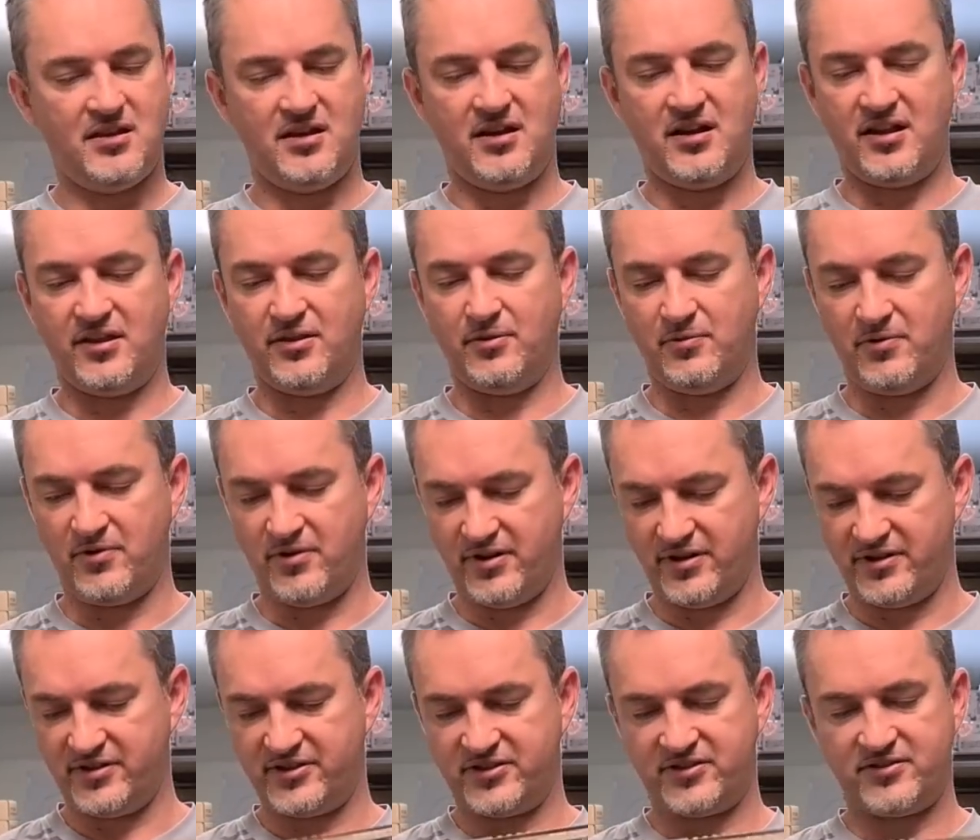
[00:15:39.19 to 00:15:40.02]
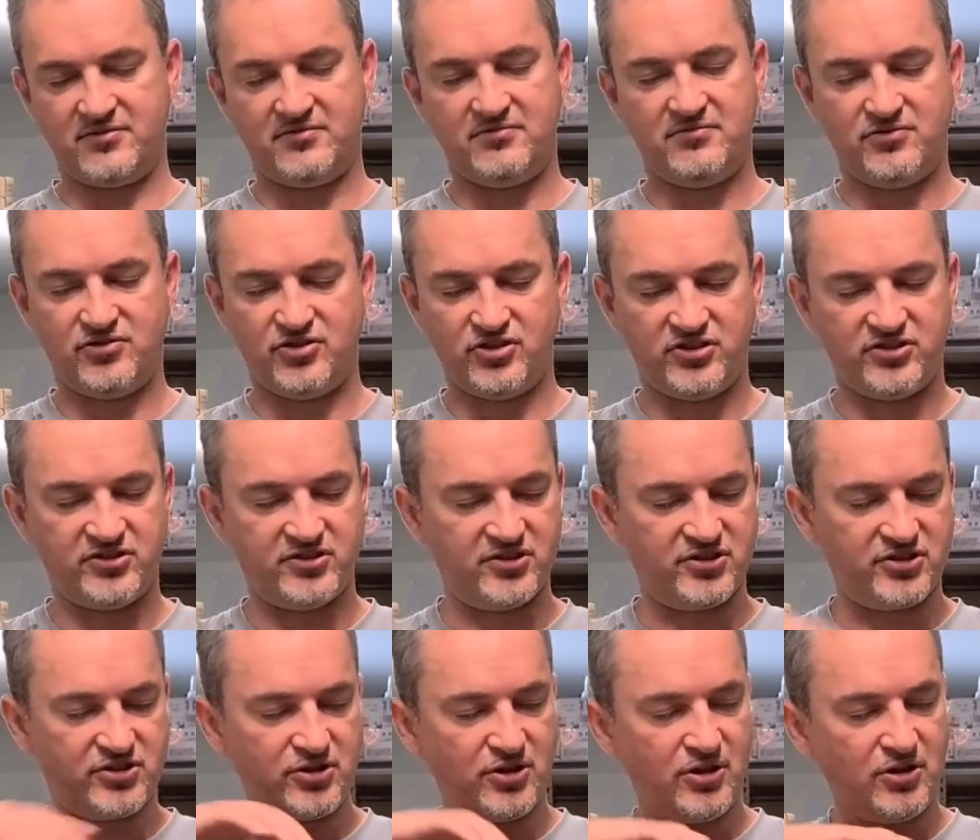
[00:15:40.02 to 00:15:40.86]
Otherwise, just
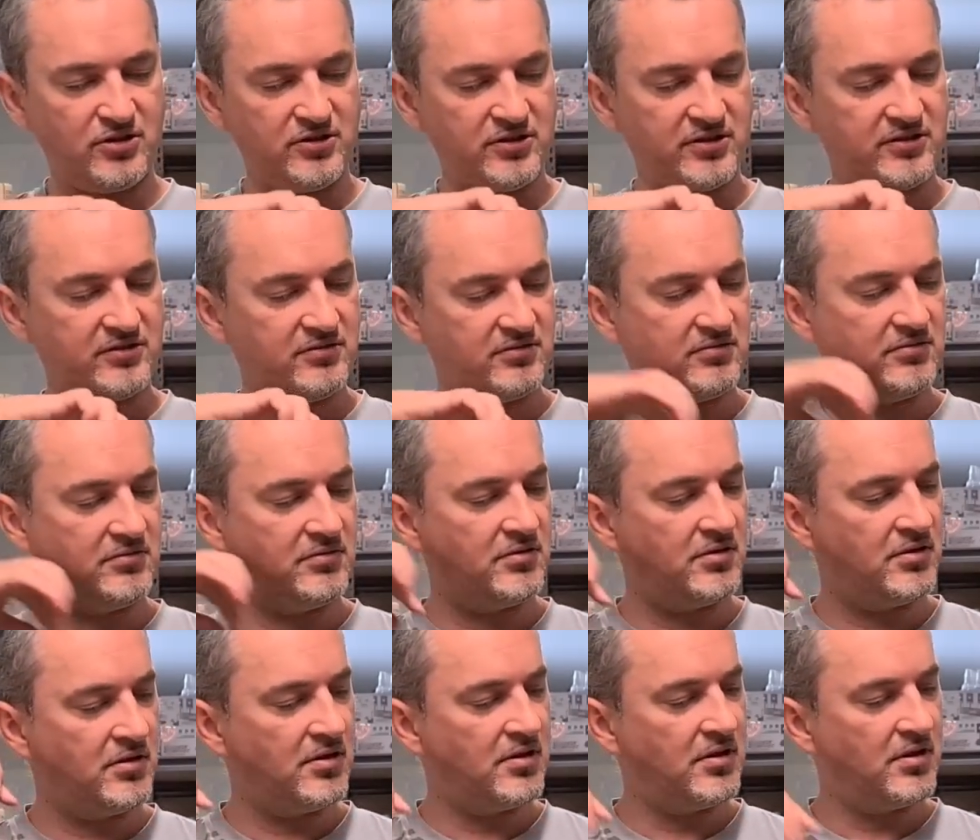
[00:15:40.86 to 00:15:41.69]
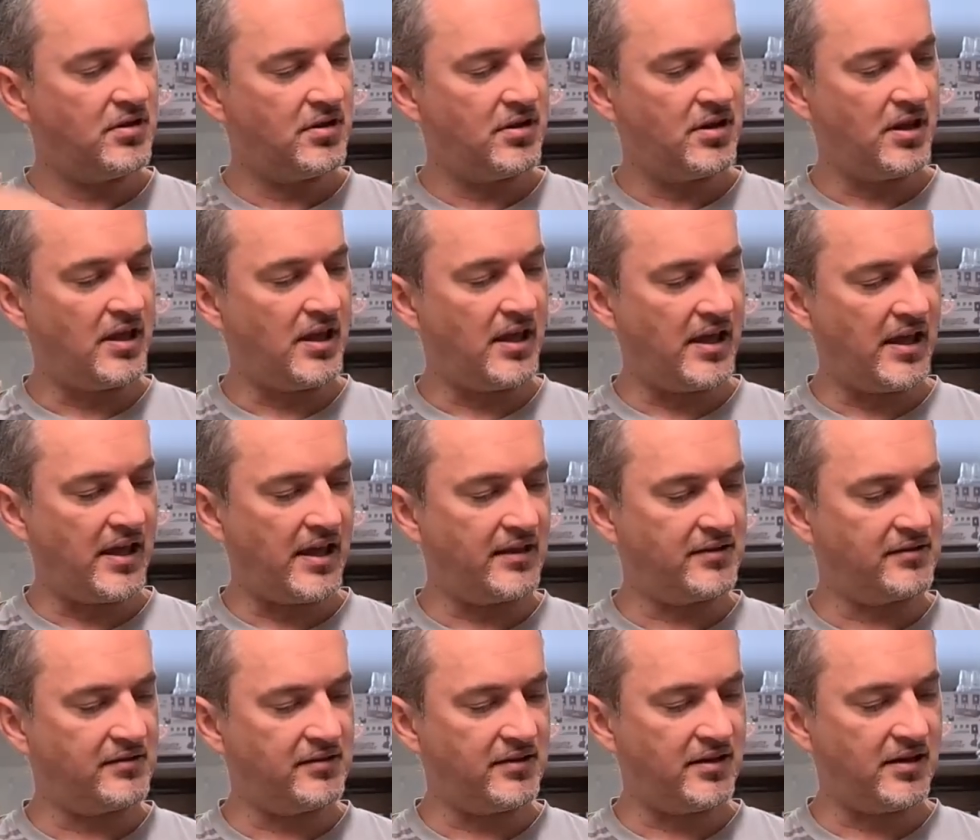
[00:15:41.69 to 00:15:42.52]
as solid
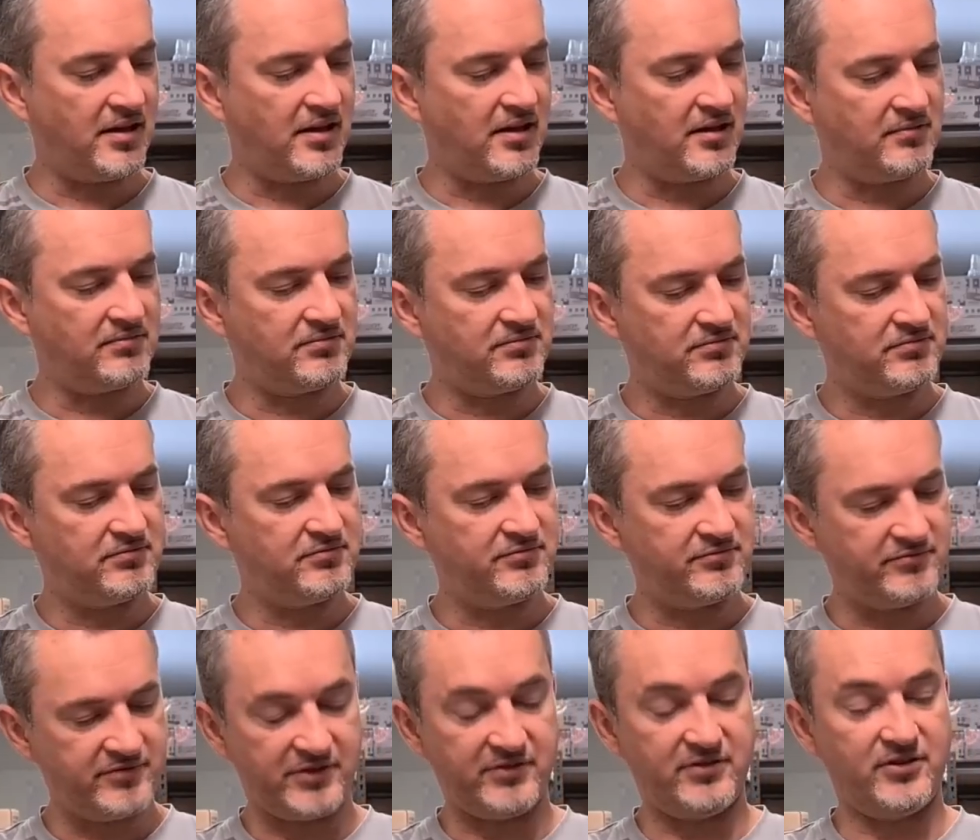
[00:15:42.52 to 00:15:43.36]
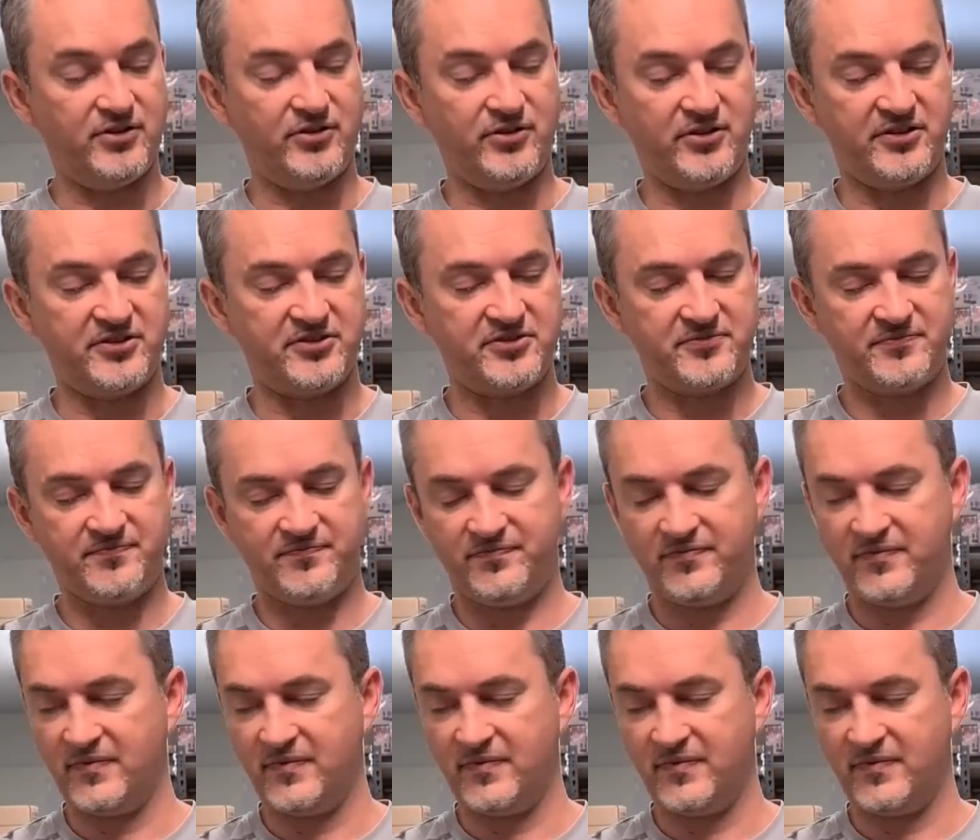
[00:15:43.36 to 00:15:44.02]
and very nice.